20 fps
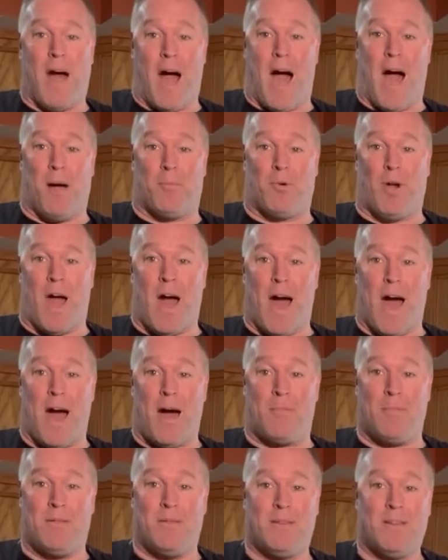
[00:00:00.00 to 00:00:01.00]
I'm
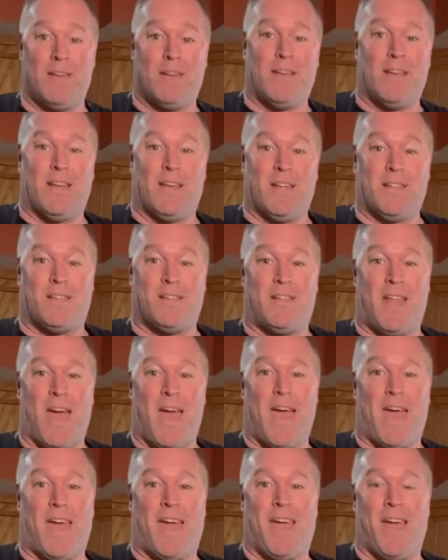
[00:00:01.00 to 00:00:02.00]
Rob.
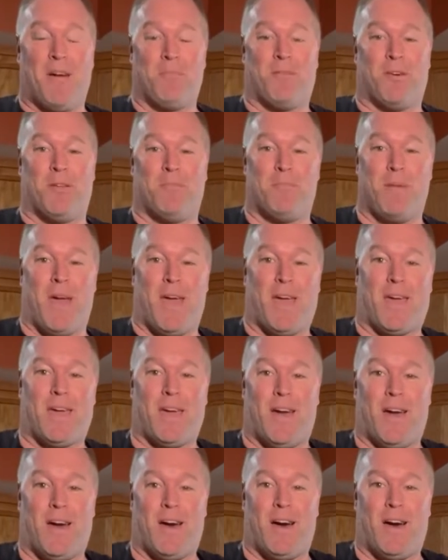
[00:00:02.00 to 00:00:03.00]
Today I'm going to make
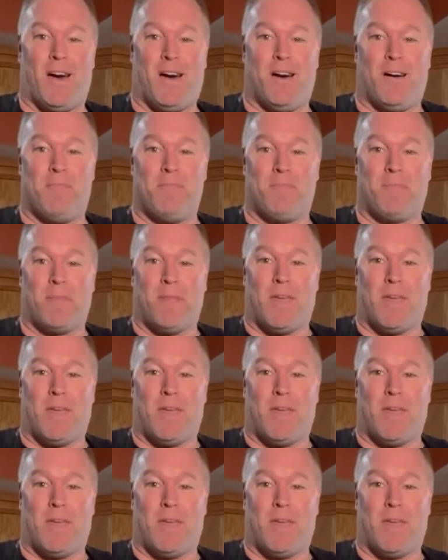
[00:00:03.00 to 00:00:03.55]
a